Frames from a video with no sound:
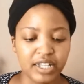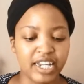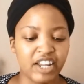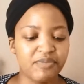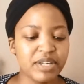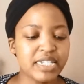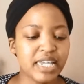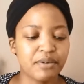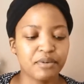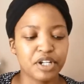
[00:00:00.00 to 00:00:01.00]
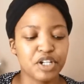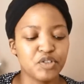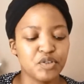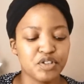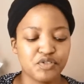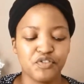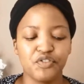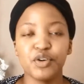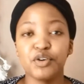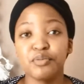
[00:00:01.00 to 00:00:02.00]
And I've been saying I'm gonna do this
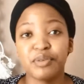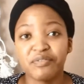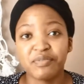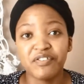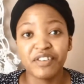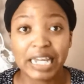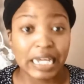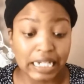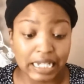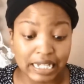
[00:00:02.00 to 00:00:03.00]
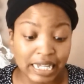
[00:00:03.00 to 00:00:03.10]
review, but I've been forgetting